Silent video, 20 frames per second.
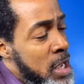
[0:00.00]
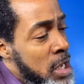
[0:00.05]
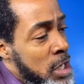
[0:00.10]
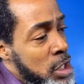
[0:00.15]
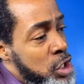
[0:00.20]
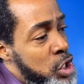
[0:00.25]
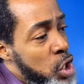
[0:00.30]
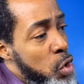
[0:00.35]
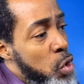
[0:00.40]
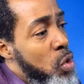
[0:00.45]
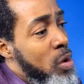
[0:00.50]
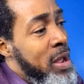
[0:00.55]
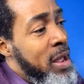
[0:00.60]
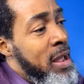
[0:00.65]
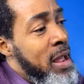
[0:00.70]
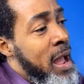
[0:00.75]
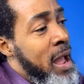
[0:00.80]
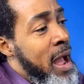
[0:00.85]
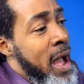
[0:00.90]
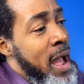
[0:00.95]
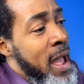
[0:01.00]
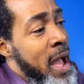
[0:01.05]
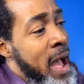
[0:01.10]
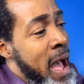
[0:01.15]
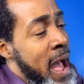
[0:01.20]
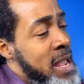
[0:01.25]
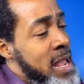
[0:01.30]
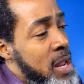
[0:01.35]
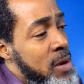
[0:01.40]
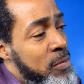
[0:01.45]
So
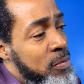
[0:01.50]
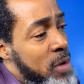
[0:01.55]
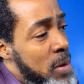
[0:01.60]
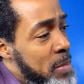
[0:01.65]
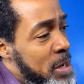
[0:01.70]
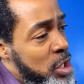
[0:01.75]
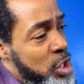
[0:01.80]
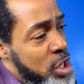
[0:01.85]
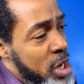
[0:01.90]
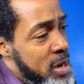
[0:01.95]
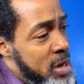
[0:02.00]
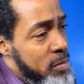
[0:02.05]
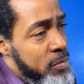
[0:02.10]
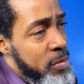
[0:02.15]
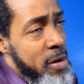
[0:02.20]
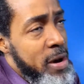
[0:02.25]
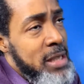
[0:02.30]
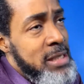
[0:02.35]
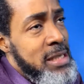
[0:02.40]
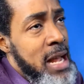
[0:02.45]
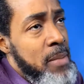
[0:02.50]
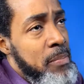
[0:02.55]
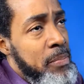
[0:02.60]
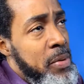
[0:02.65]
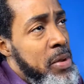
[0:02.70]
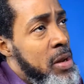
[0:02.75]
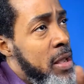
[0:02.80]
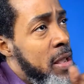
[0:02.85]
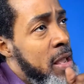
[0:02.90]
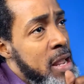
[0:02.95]
high inflammation, for
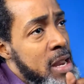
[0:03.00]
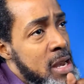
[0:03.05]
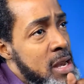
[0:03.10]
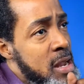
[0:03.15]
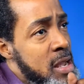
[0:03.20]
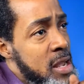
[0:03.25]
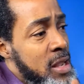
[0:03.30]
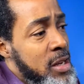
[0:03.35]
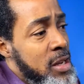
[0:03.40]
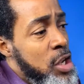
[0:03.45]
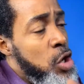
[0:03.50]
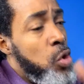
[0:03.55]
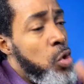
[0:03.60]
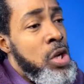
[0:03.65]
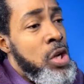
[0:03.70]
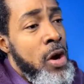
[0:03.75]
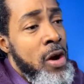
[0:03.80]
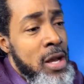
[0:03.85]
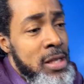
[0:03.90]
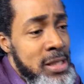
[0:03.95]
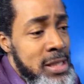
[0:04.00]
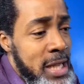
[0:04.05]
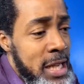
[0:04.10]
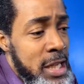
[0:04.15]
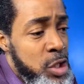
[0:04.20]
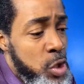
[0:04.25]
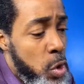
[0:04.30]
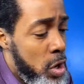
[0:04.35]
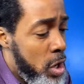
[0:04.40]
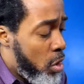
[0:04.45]
example, in the uterus
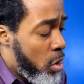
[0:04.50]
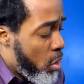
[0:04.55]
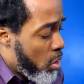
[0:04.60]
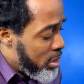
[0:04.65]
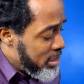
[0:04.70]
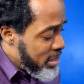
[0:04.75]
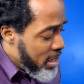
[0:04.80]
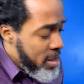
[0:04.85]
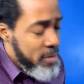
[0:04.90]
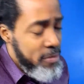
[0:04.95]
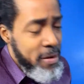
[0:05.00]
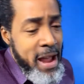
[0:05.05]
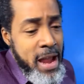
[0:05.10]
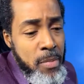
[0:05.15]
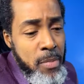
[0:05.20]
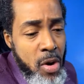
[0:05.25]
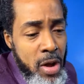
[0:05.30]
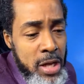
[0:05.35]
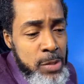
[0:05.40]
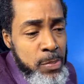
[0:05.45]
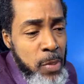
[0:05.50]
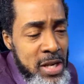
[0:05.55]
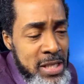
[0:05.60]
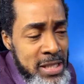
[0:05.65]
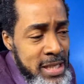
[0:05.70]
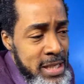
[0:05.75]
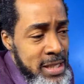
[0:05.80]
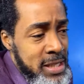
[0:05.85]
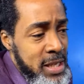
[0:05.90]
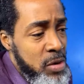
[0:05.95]
is going to cause fibroids,
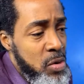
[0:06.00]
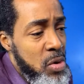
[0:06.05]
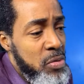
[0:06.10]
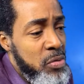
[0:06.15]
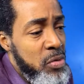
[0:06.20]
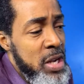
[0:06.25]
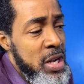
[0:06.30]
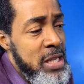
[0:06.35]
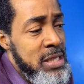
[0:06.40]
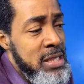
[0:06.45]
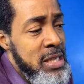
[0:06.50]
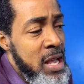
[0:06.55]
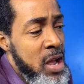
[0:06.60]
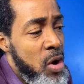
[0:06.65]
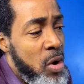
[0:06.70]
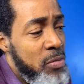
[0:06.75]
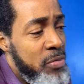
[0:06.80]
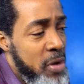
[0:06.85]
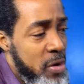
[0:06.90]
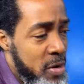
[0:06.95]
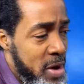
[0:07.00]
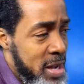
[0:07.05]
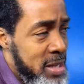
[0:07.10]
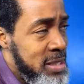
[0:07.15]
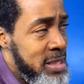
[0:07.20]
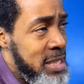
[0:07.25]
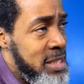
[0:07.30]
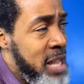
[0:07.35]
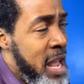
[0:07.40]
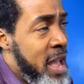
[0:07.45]
polycystic ovaries, ovarian
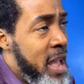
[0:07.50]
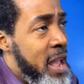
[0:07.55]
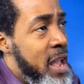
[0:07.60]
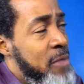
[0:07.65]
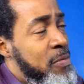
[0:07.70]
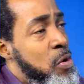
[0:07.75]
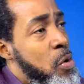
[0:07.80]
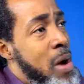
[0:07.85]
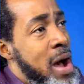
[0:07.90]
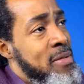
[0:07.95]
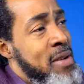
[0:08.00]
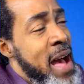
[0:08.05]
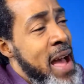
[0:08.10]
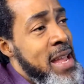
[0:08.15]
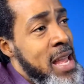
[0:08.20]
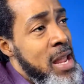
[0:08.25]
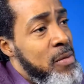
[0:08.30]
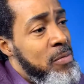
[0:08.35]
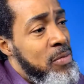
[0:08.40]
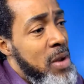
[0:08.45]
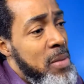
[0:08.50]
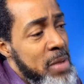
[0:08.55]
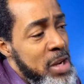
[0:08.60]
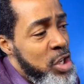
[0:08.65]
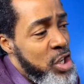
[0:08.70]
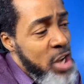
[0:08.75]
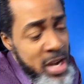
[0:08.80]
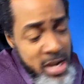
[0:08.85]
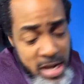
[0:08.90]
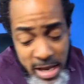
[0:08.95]
cysts. If you have high
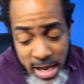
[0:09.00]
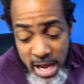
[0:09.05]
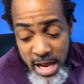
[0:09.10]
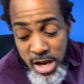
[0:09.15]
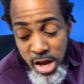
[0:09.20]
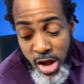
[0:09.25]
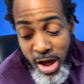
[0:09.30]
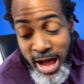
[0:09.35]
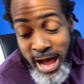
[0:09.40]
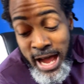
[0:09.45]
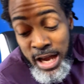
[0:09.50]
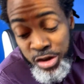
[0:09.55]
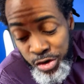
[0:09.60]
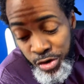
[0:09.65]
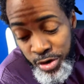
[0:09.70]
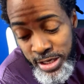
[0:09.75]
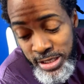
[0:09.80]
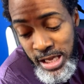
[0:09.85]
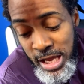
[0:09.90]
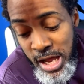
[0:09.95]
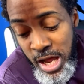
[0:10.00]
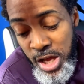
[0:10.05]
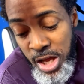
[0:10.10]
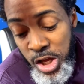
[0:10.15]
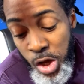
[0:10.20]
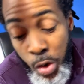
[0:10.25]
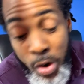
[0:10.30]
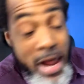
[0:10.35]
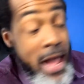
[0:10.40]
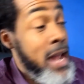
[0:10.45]
inflammation in your arteries,
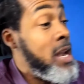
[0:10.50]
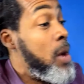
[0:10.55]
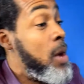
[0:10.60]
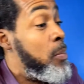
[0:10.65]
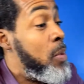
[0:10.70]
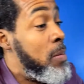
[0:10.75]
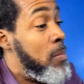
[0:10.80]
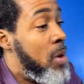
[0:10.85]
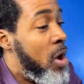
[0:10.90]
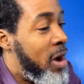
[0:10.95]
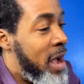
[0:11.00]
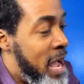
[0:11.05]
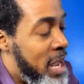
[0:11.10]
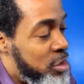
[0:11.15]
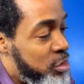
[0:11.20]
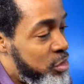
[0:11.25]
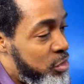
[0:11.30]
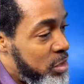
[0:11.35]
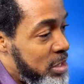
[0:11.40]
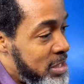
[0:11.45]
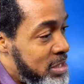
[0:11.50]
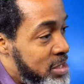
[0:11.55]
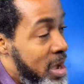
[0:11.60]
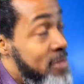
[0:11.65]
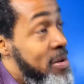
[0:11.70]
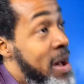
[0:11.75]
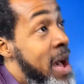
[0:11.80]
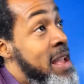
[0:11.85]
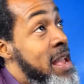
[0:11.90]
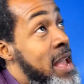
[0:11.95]
you're going to end up with blocked arteries. You
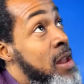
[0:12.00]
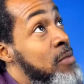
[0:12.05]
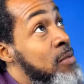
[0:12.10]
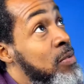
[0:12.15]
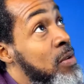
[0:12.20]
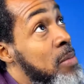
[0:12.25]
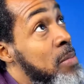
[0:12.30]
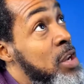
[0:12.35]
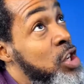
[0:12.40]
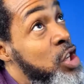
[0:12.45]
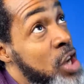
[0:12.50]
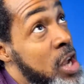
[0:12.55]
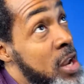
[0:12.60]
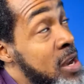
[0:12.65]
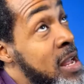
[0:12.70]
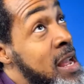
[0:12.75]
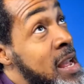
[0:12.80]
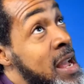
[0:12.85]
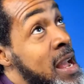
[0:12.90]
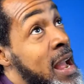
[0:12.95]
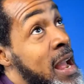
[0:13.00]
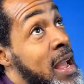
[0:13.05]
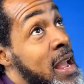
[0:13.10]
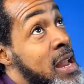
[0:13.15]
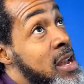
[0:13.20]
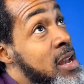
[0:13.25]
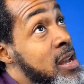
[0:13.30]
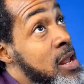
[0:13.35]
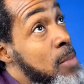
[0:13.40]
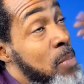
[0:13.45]
have high inflammation
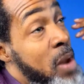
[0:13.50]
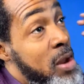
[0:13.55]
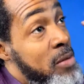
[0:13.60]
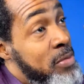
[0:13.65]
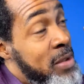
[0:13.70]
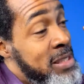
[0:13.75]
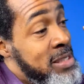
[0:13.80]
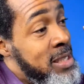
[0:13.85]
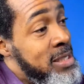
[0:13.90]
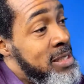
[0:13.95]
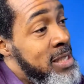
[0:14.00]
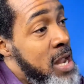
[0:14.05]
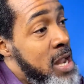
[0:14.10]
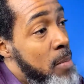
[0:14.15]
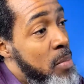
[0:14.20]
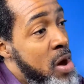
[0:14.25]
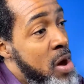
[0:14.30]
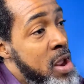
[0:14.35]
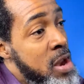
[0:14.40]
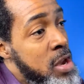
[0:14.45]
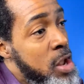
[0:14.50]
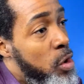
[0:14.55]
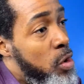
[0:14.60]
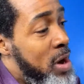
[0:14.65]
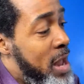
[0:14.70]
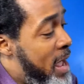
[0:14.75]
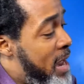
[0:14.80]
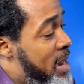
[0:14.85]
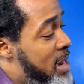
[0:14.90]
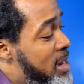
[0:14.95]
in the blood vessels in your brain, you're going
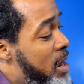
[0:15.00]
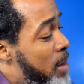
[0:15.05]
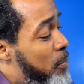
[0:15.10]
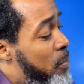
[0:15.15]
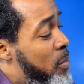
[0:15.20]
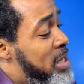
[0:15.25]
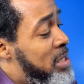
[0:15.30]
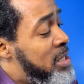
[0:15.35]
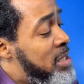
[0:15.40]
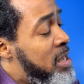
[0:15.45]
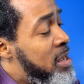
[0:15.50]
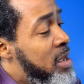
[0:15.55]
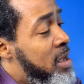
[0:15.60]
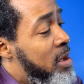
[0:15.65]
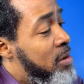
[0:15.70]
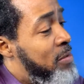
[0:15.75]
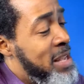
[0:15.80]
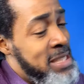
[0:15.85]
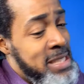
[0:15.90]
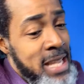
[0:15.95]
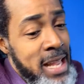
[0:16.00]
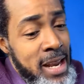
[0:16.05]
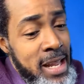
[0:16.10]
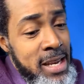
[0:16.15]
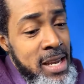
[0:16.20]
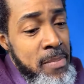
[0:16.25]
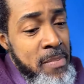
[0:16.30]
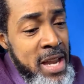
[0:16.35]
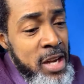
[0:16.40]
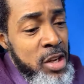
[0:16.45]
to end up with vascular
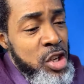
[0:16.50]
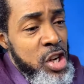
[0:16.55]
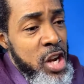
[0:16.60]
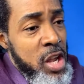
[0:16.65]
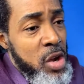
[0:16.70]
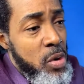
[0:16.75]
dementia.